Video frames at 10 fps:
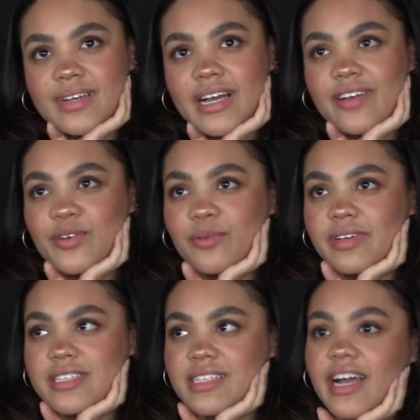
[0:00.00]
I've
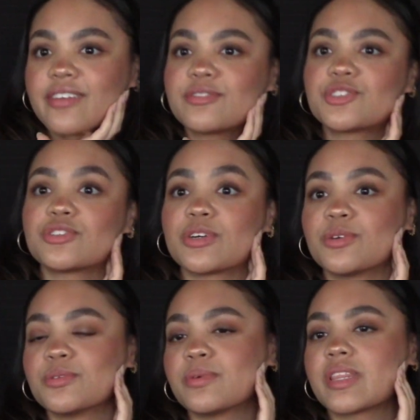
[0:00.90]
always kind of
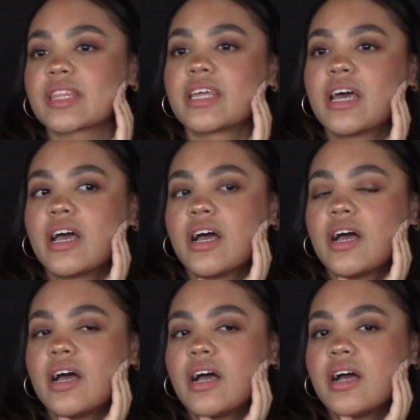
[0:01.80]
struggled with,
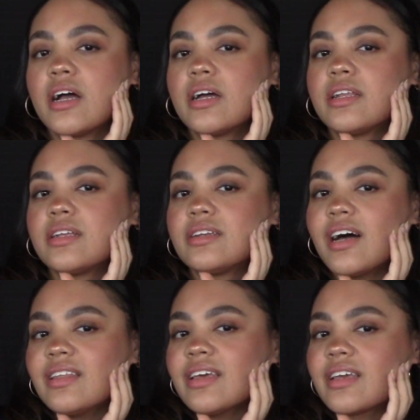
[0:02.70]

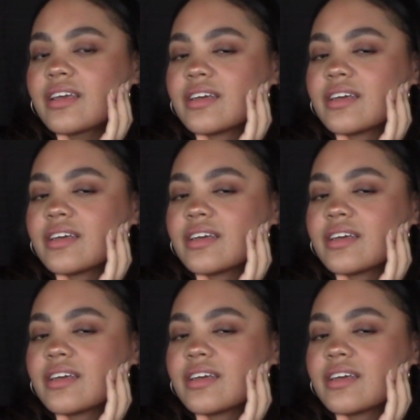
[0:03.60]
not like